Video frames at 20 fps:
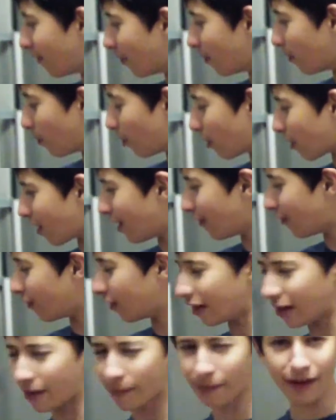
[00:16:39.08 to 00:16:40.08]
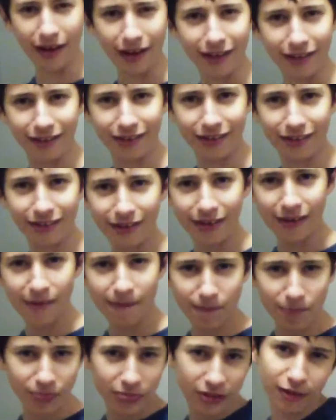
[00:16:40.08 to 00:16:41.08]
even more carefully, but
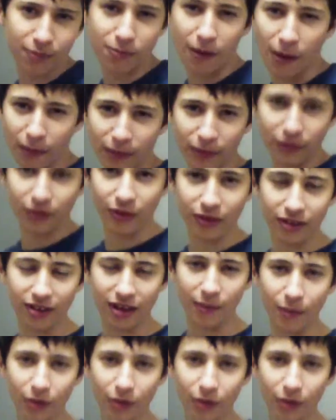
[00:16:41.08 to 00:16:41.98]
these problems always come